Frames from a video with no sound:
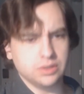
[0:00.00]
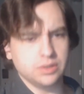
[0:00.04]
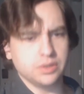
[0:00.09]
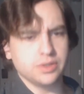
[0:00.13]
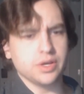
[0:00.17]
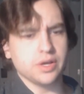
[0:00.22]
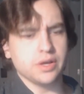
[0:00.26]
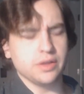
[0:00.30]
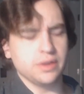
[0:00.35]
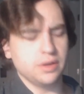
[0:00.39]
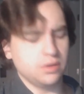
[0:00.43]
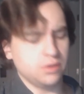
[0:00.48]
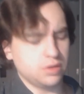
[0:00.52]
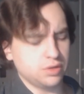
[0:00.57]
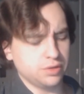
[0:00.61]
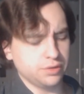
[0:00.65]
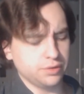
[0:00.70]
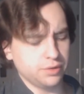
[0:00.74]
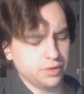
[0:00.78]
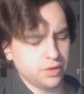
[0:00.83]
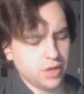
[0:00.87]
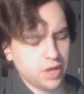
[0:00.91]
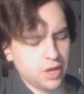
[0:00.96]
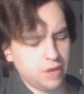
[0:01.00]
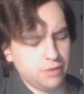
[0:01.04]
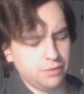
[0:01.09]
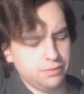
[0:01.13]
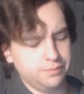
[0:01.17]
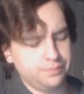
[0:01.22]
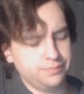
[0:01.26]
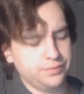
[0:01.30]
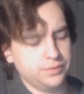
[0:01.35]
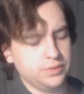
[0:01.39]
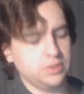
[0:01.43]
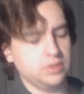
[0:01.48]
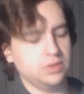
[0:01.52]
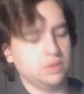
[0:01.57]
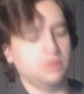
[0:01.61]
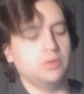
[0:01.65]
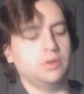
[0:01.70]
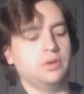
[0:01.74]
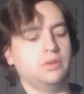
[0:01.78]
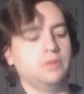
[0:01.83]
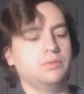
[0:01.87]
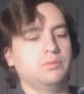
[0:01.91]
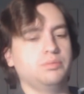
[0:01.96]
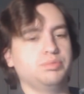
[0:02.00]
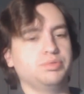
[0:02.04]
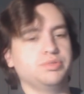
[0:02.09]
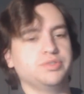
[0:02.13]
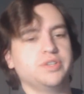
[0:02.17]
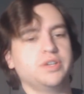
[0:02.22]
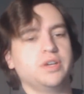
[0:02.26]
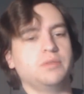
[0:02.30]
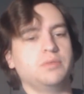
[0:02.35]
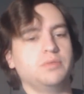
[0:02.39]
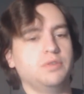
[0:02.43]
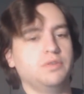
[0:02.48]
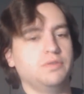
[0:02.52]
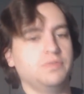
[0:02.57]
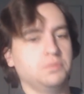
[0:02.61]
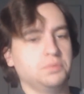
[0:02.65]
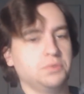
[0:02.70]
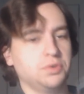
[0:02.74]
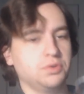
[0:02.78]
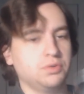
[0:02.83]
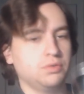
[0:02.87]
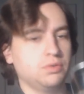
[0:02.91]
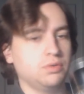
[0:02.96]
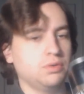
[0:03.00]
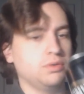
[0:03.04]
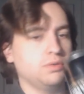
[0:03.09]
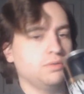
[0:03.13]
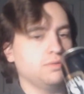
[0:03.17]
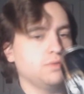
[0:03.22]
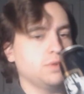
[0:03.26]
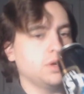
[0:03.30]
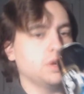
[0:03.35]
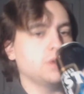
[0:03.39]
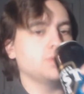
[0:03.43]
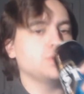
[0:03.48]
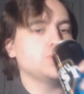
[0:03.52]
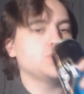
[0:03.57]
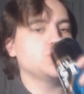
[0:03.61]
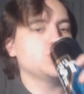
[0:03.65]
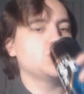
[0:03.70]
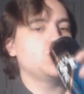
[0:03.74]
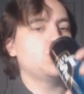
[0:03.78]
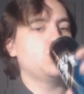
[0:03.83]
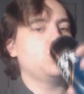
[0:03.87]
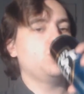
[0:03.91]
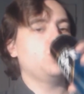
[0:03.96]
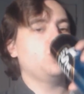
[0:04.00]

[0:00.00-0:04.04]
Oh yeah, that'll clear you out. Alright, protect me from the coronavirus.